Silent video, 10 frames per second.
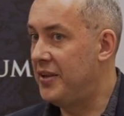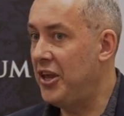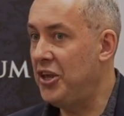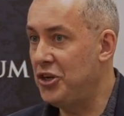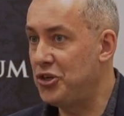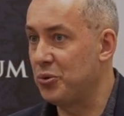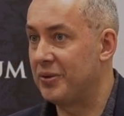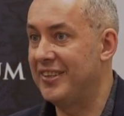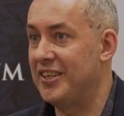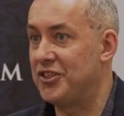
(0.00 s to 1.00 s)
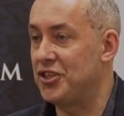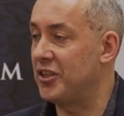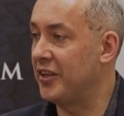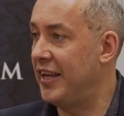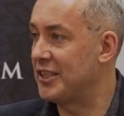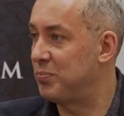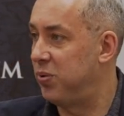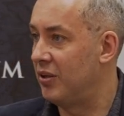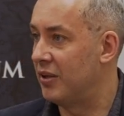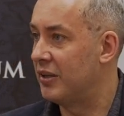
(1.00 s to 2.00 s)
they issued decision against
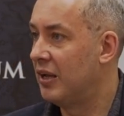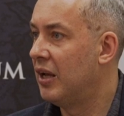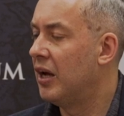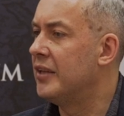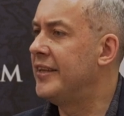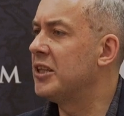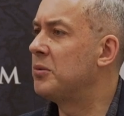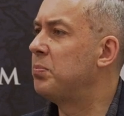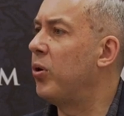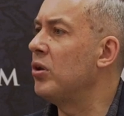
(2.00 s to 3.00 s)
Poland that